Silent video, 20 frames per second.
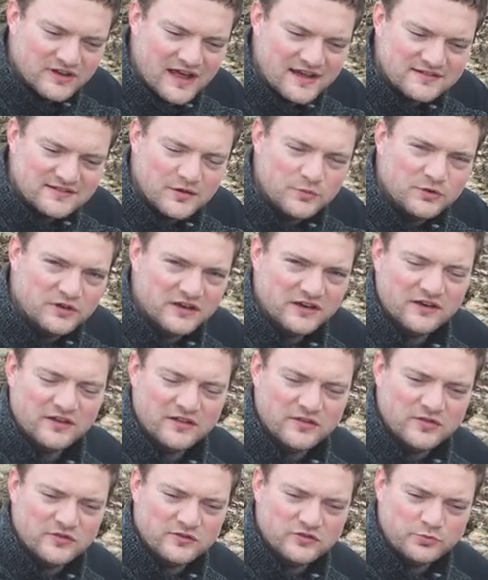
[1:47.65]
Last time we did
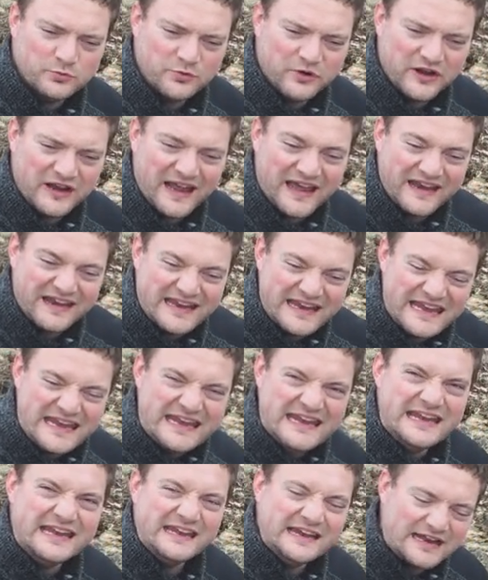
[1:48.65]
it in the spring and it
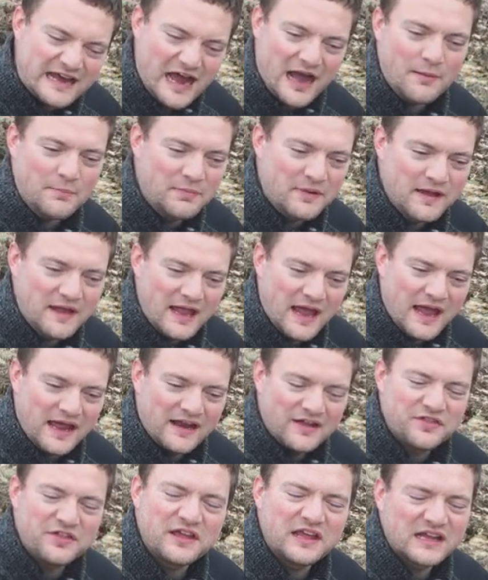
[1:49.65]
heated up,
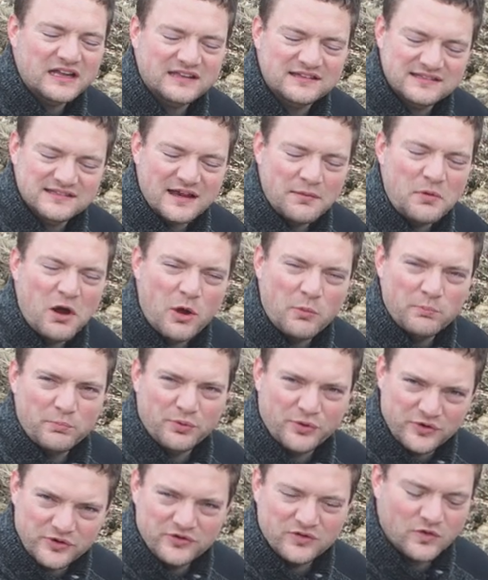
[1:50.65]
and I think it somehow
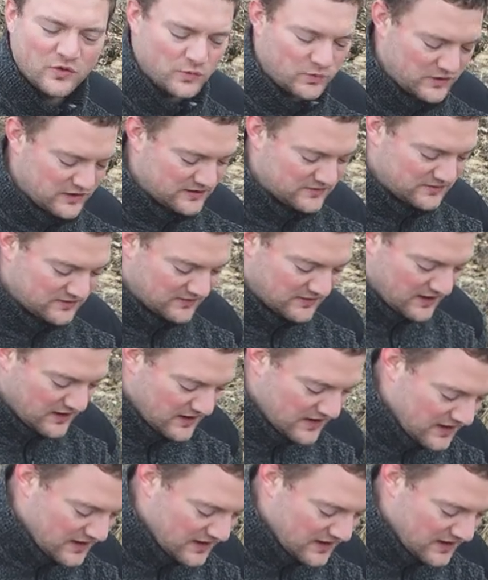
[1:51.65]
burned the weeds.